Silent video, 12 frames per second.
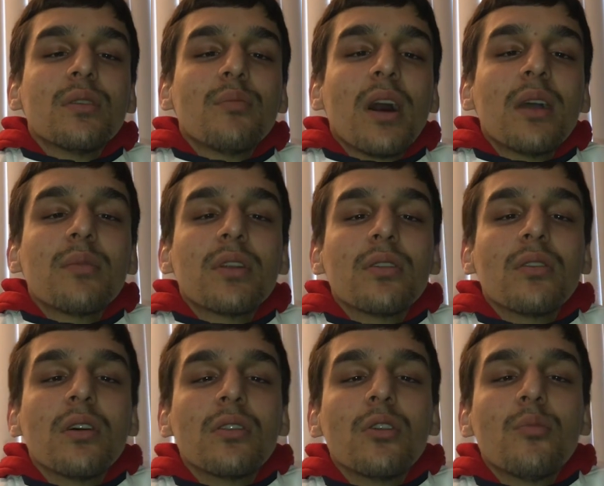in a pipe, in a
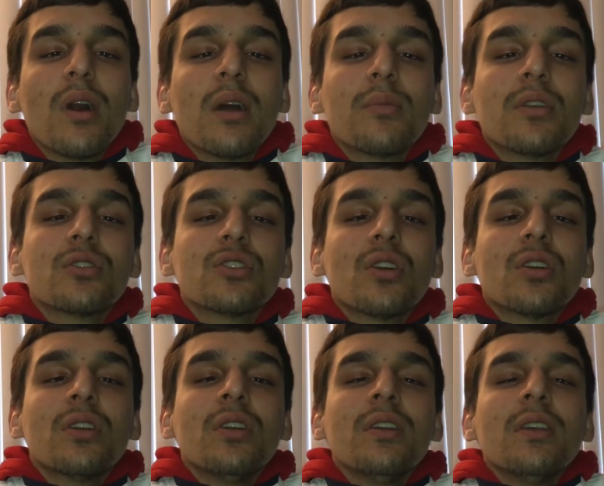little pipe in a
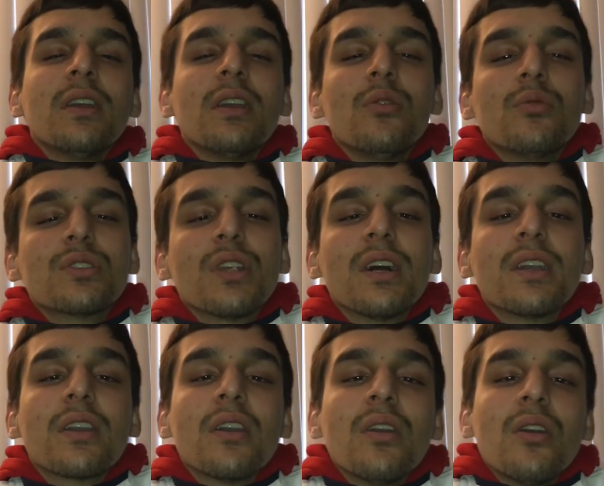jar, he was
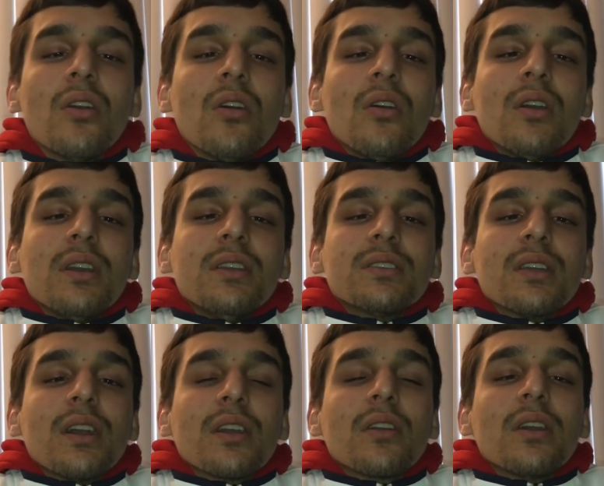like, he's
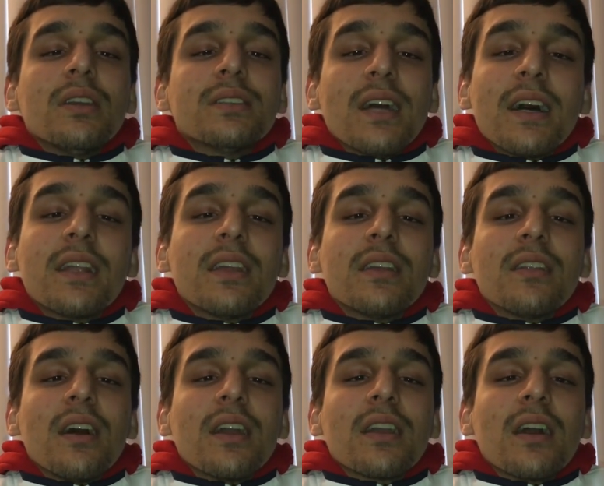like, is that it?
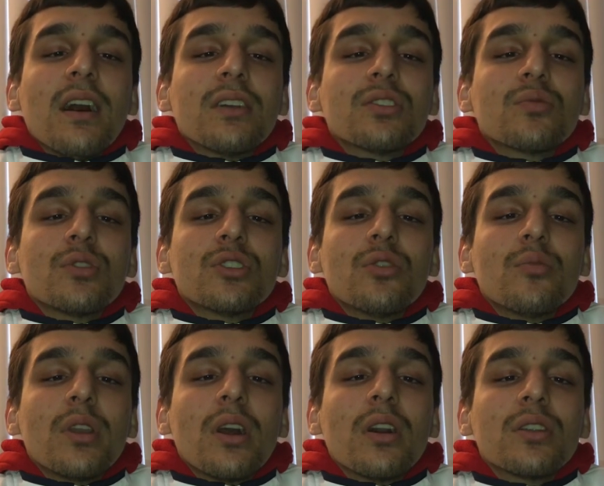Like, I just want you to
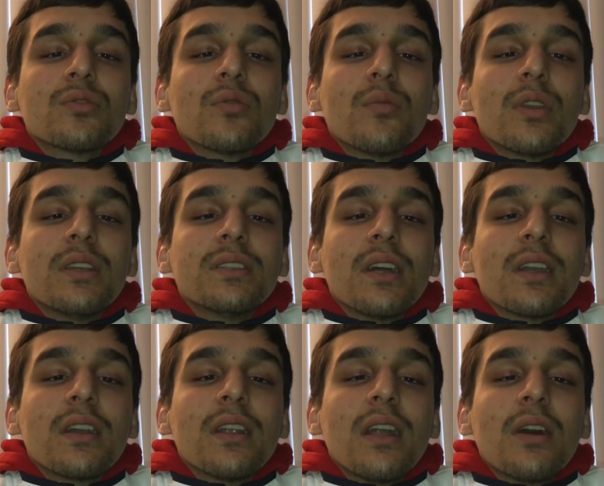be honest with me. He's
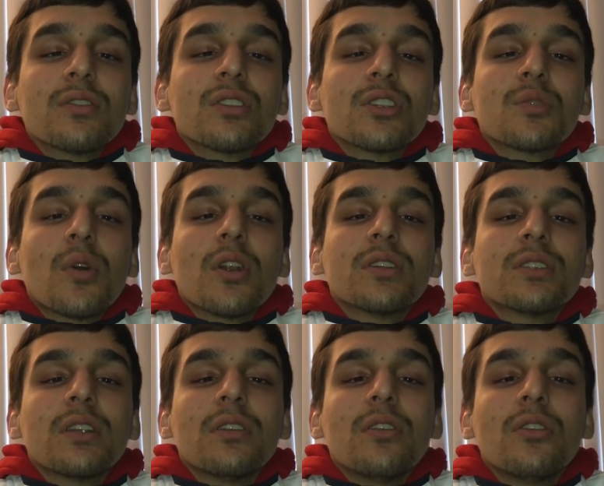like, and that was the smartest
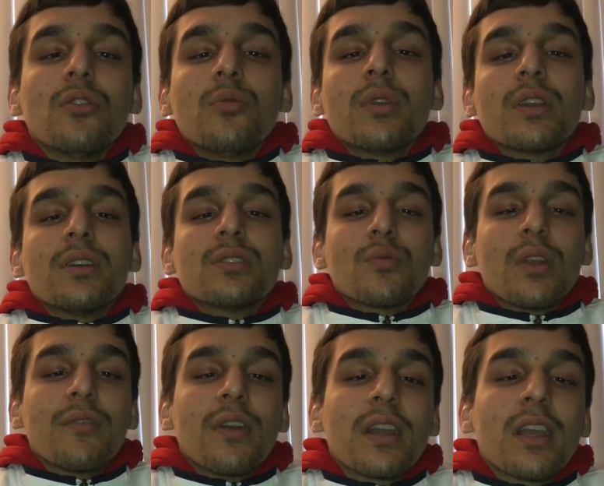thing to do, because
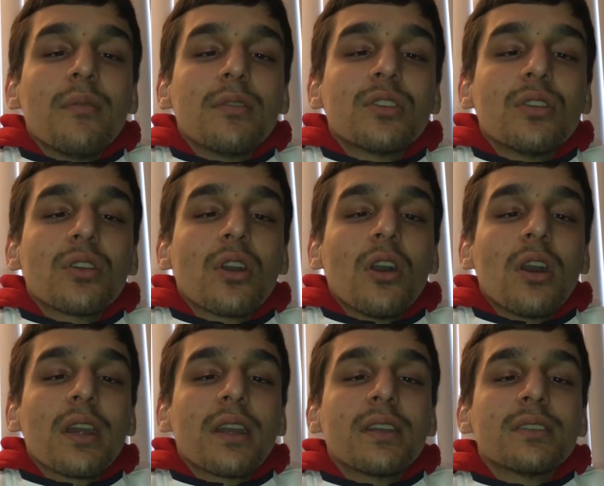whenever I came up to your
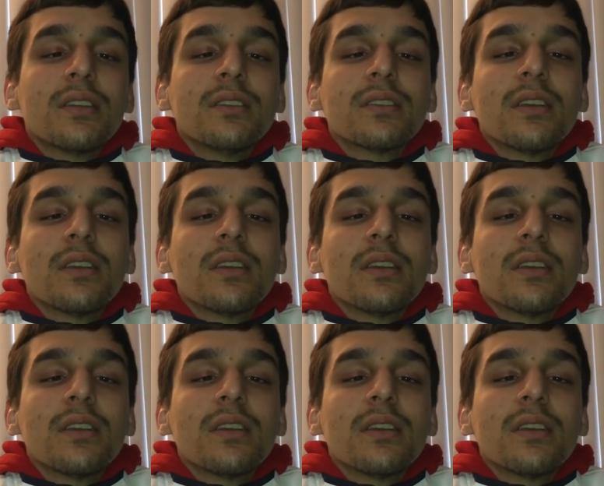car, I guess